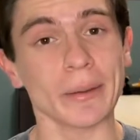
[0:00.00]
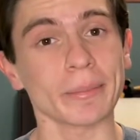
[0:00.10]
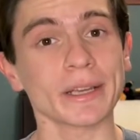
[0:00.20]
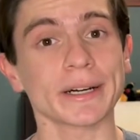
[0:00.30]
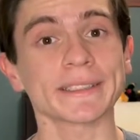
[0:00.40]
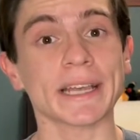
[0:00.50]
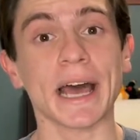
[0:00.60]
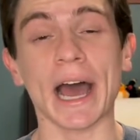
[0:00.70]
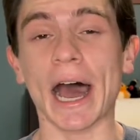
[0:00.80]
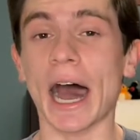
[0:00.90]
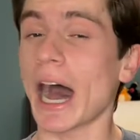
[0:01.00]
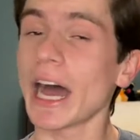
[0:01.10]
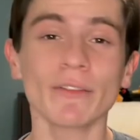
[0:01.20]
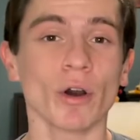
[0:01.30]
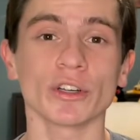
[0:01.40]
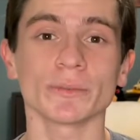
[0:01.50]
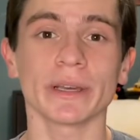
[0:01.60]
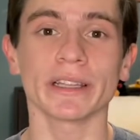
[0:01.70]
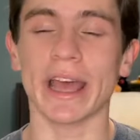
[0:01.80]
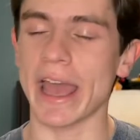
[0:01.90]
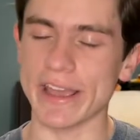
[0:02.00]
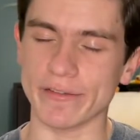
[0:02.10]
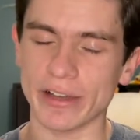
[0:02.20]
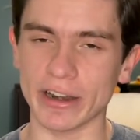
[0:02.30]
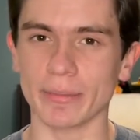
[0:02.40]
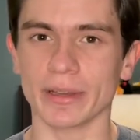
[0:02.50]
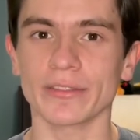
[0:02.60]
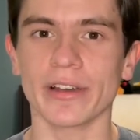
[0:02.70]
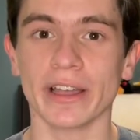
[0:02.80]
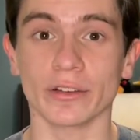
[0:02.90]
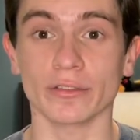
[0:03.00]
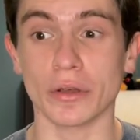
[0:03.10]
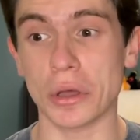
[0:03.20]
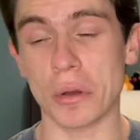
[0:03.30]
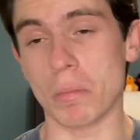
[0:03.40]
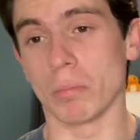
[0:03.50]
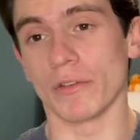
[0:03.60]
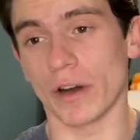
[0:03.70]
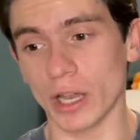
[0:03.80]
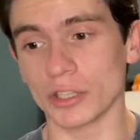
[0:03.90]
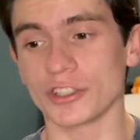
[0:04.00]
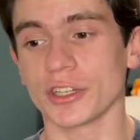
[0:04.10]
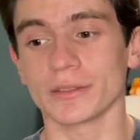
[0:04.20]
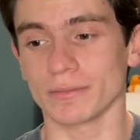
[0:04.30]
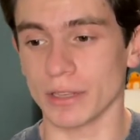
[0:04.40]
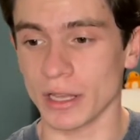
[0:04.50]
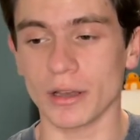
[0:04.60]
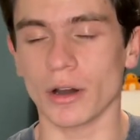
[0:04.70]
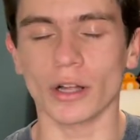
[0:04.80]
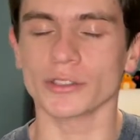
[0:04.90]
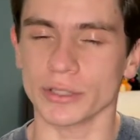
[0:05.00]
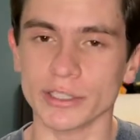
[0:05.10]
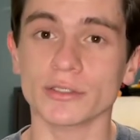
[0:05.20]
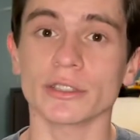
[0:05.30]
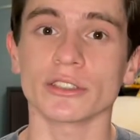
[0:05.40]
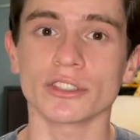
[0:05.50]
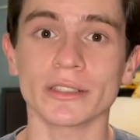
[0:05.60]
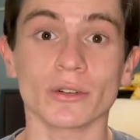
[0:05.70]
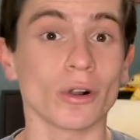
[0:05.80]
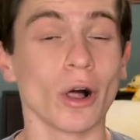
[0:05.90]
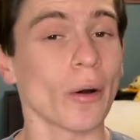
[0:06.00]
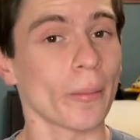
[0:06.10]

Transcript: because I've always been a very big fan of mythology and also history in general,